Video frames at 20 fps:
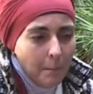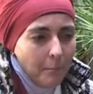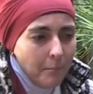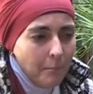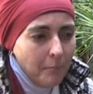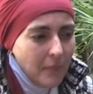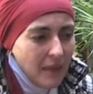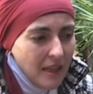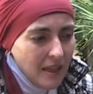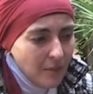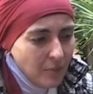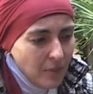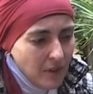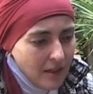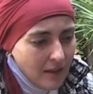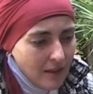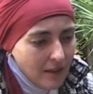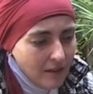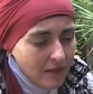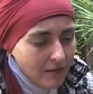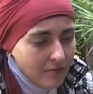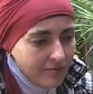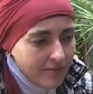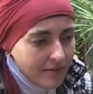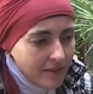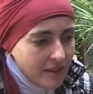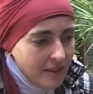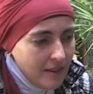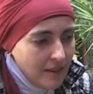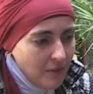Maybe
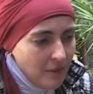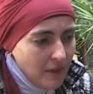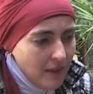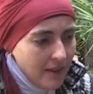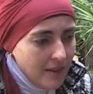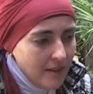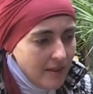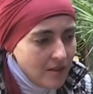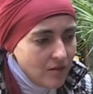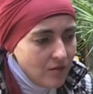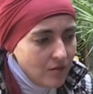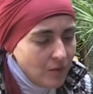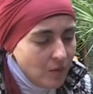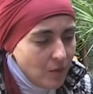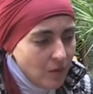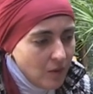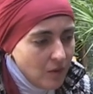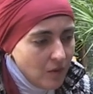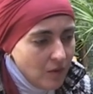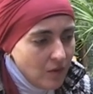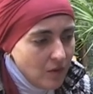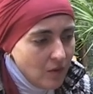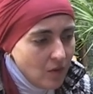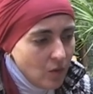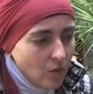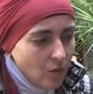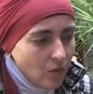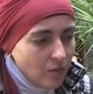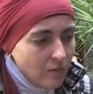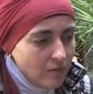if, in a way, it's, uh, you
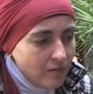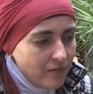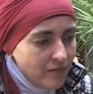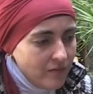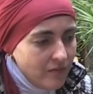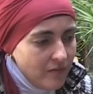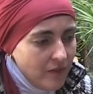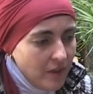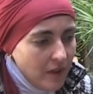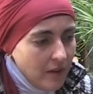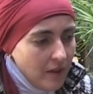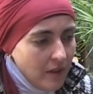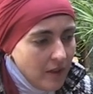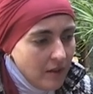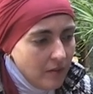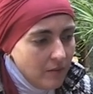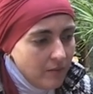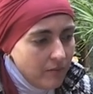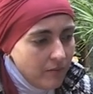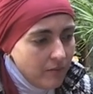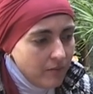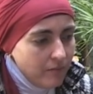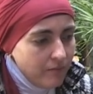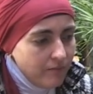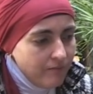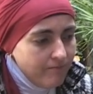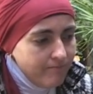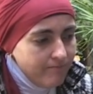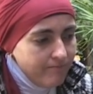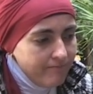know, very
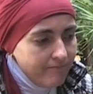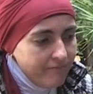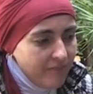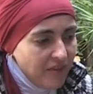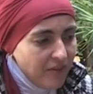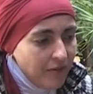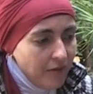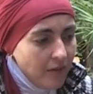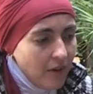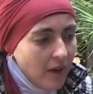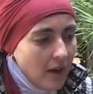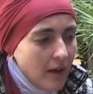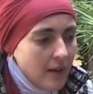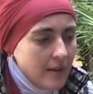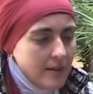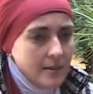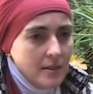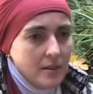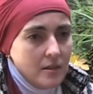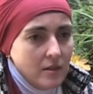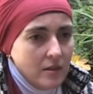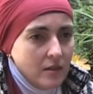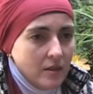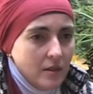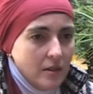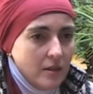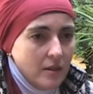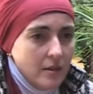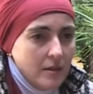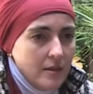um, fast
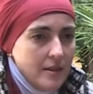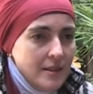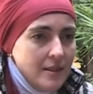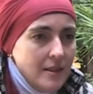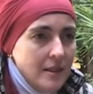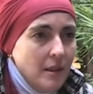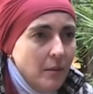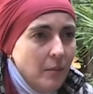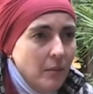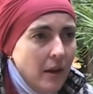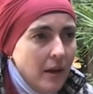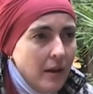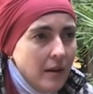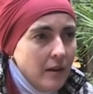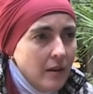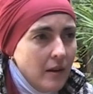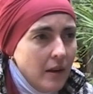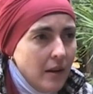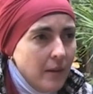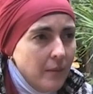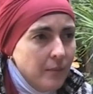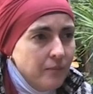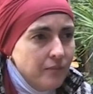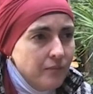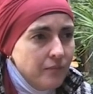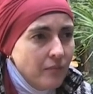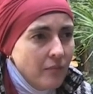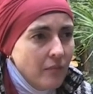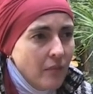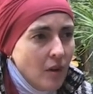uh, cinema
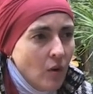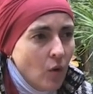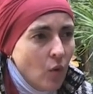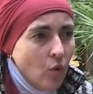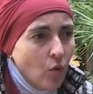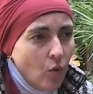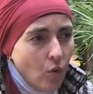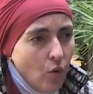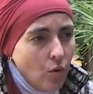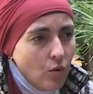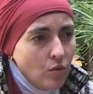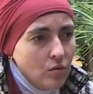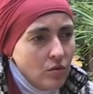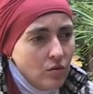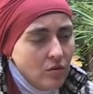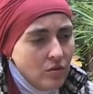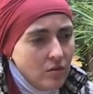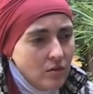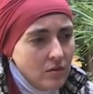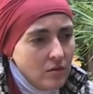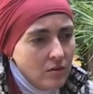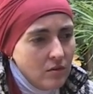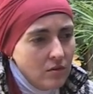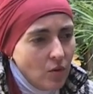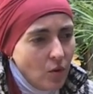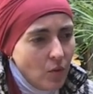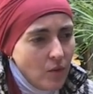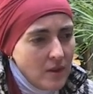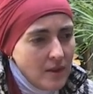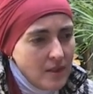come or go to,
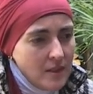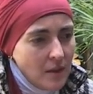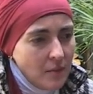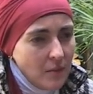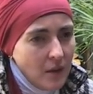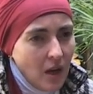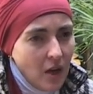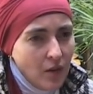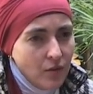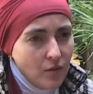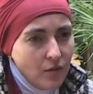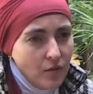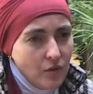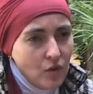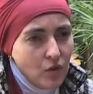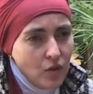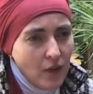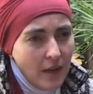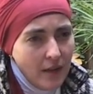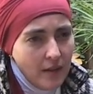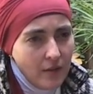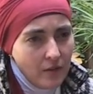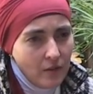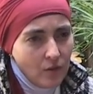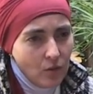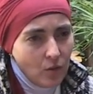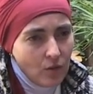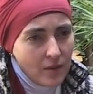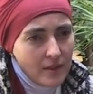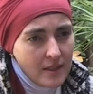towards some kind of
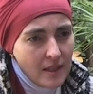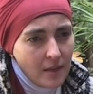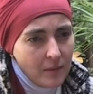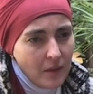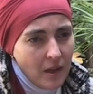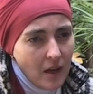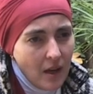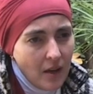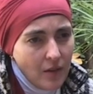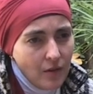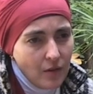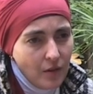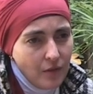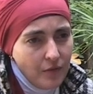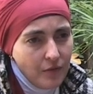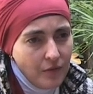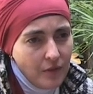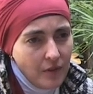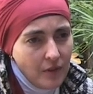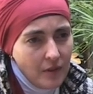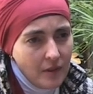trend or some kind of...